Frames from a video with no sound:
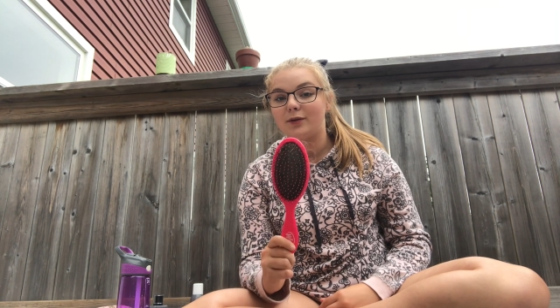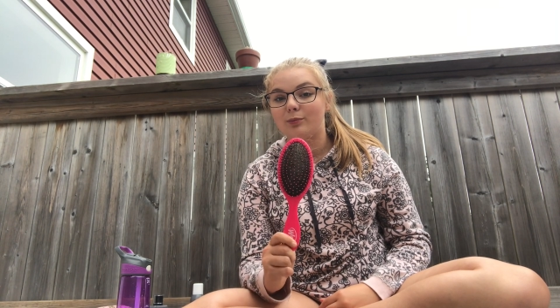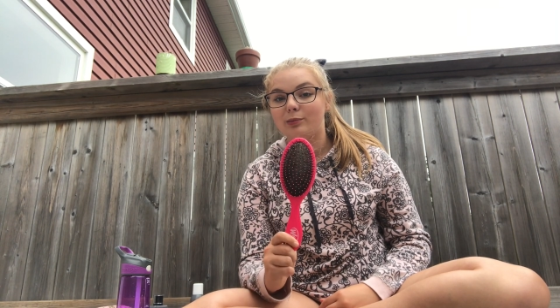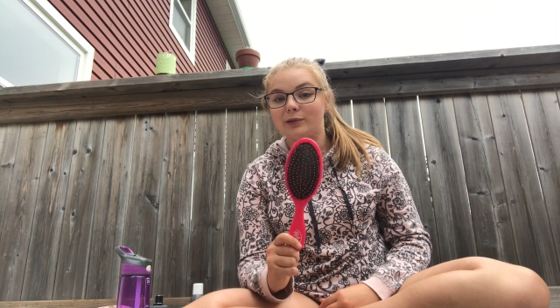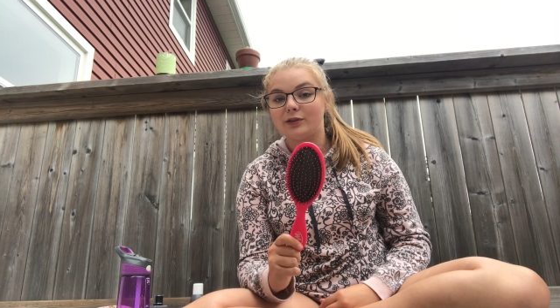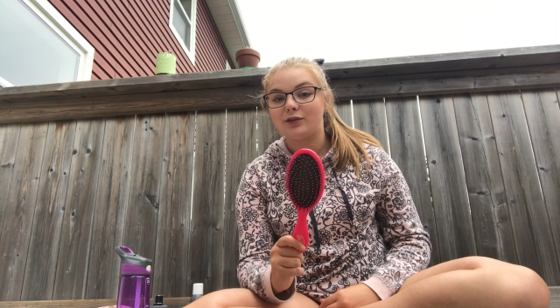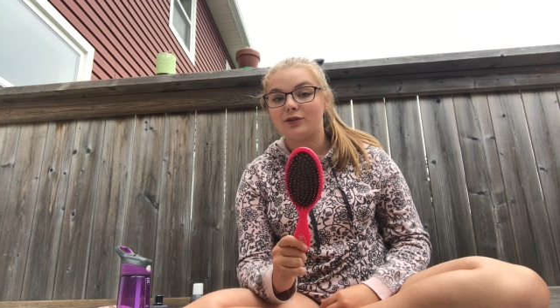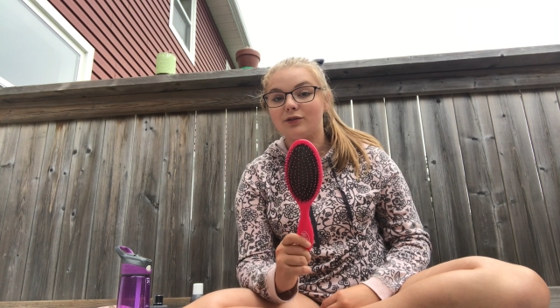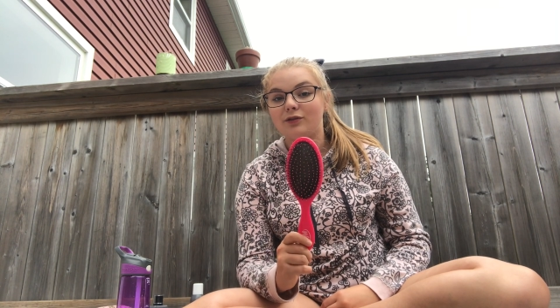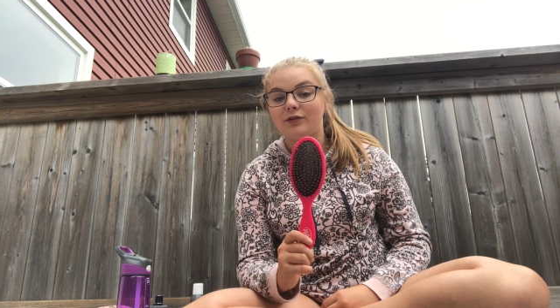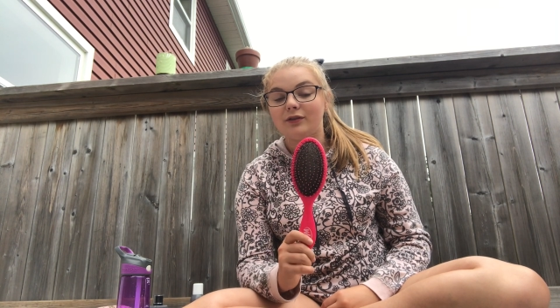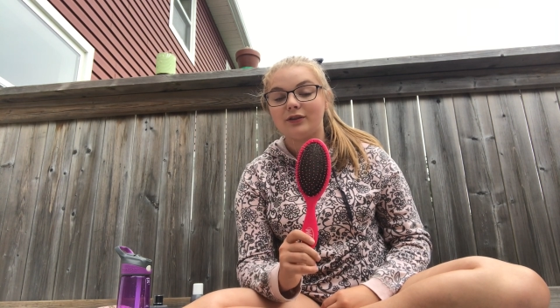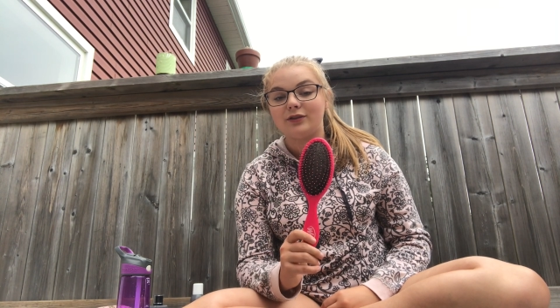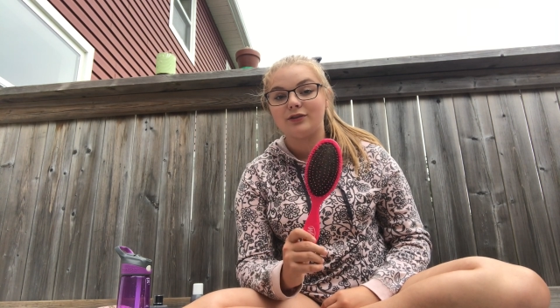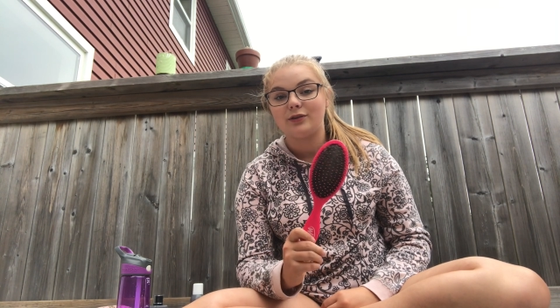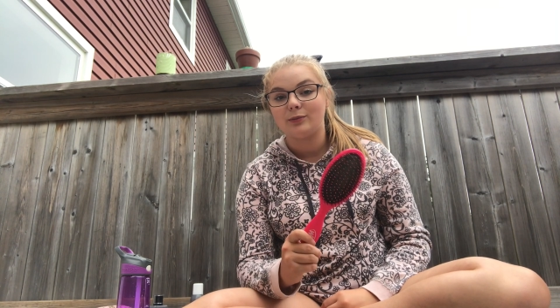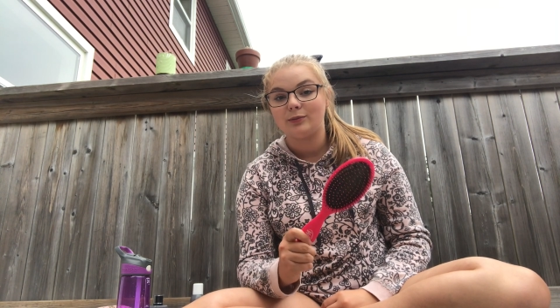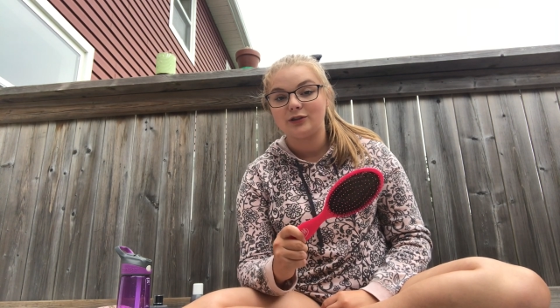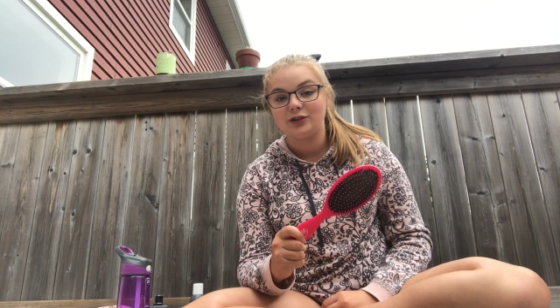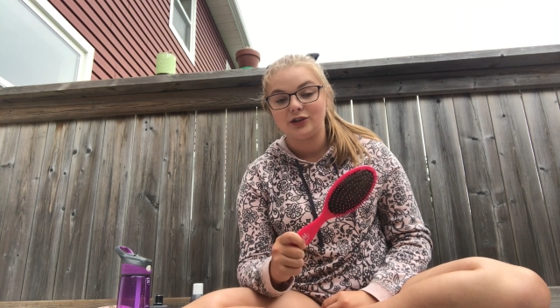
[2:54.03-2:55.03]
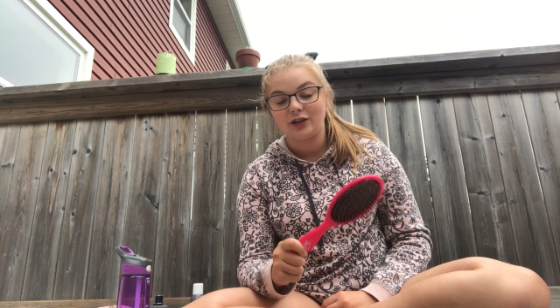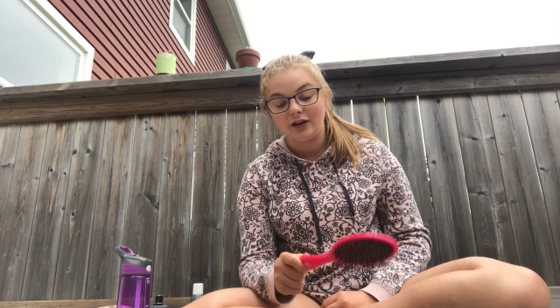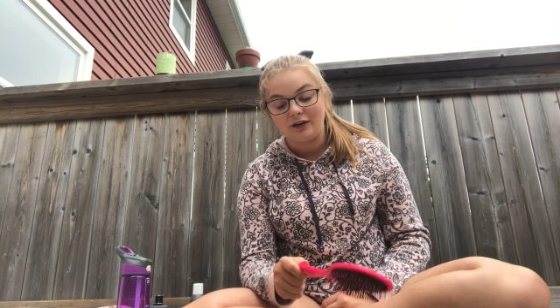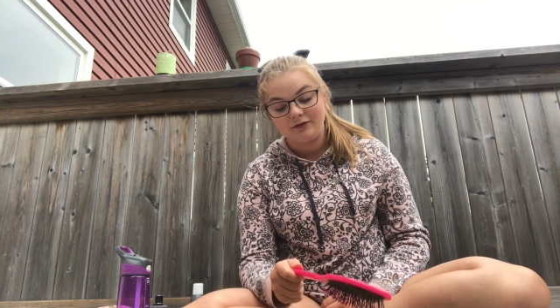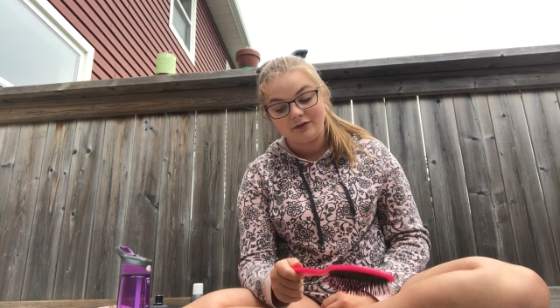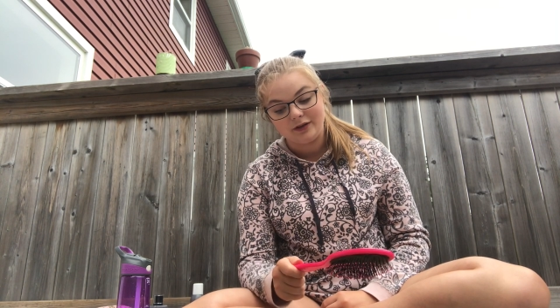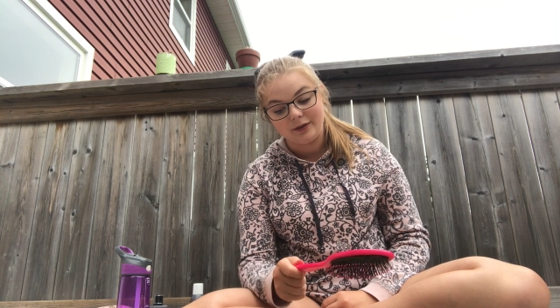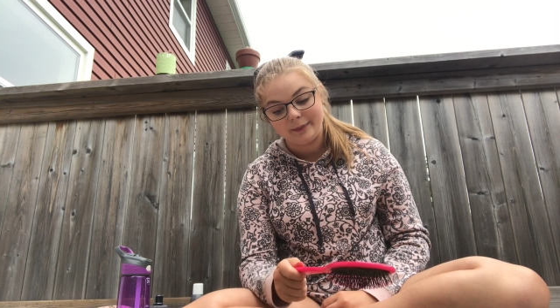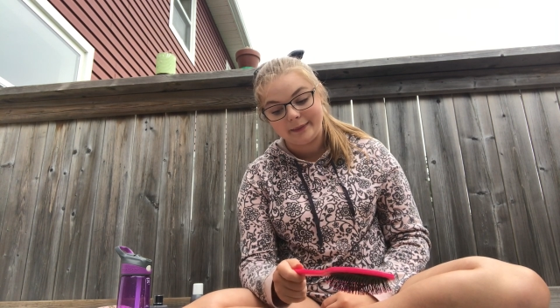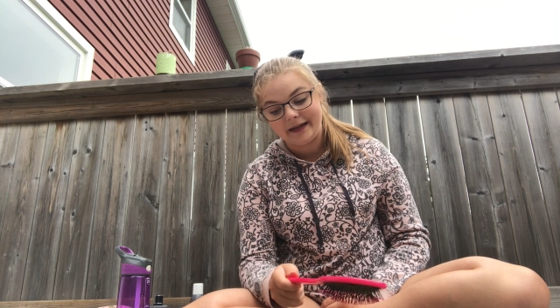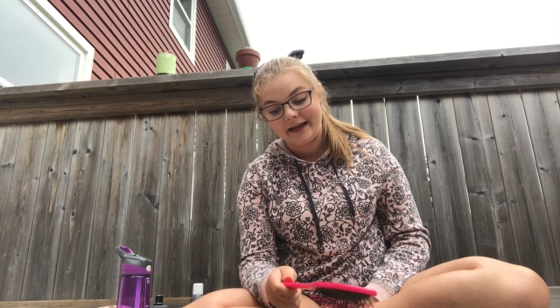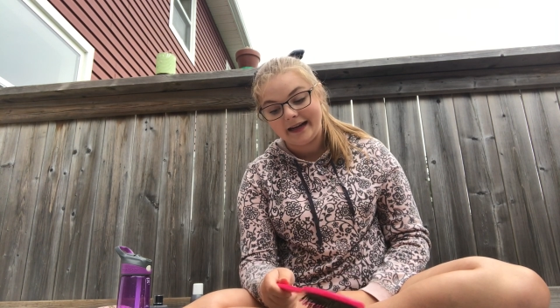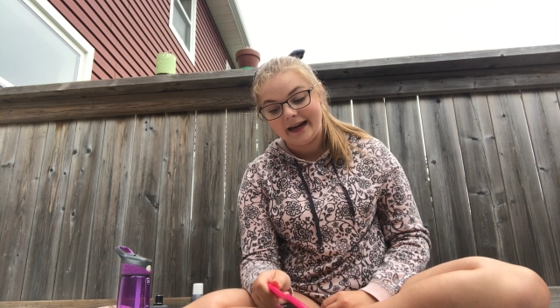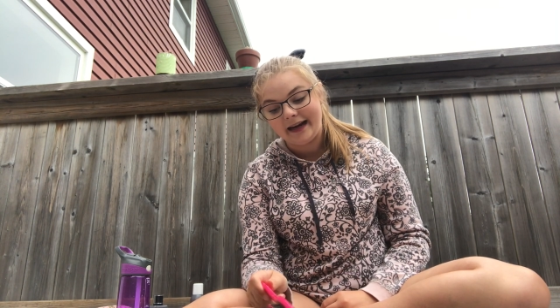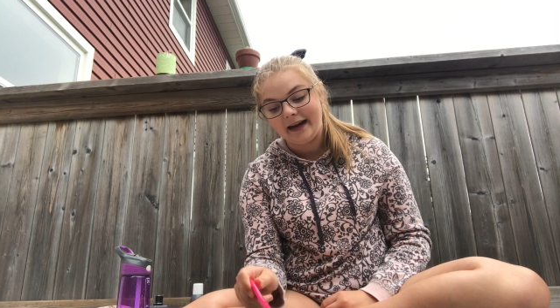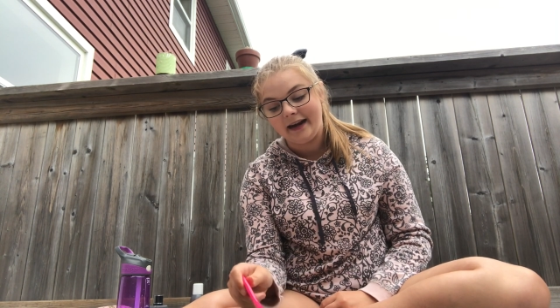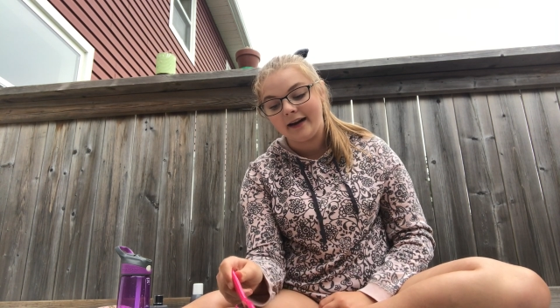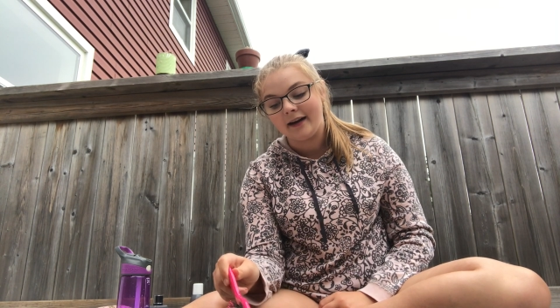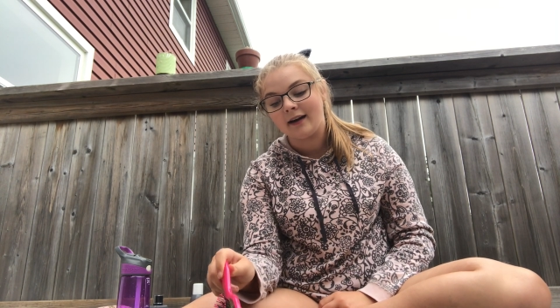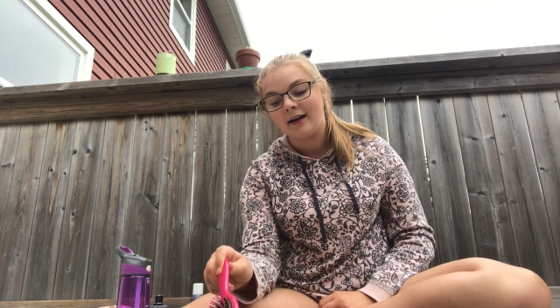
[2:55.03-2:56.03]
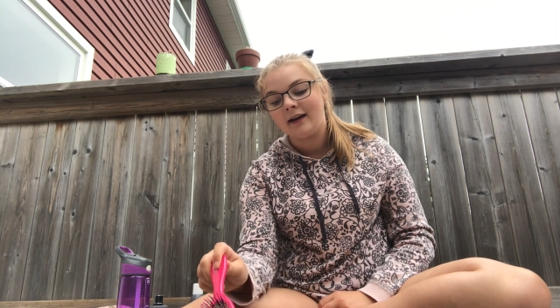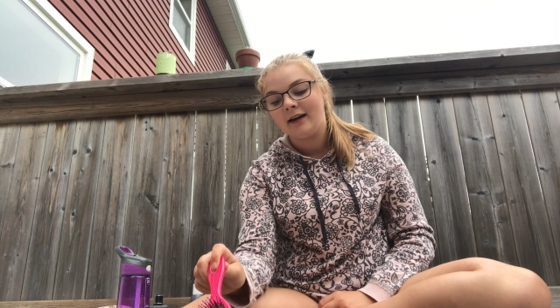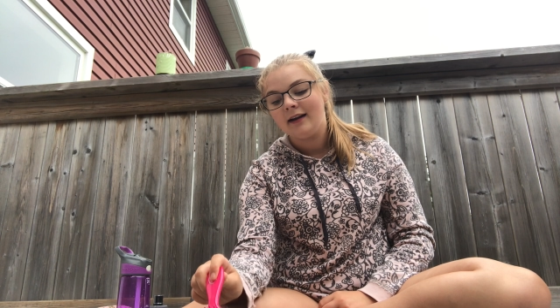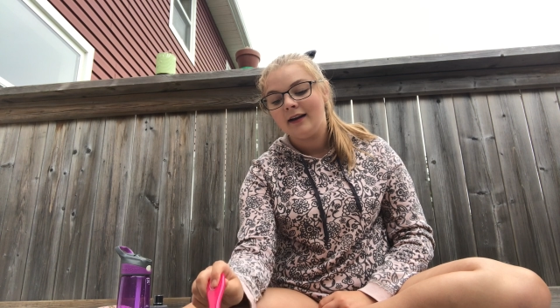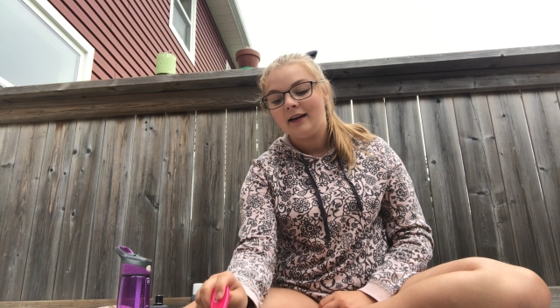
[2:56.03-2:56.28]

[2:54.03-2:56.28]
The bristles feel so much softer in my hair,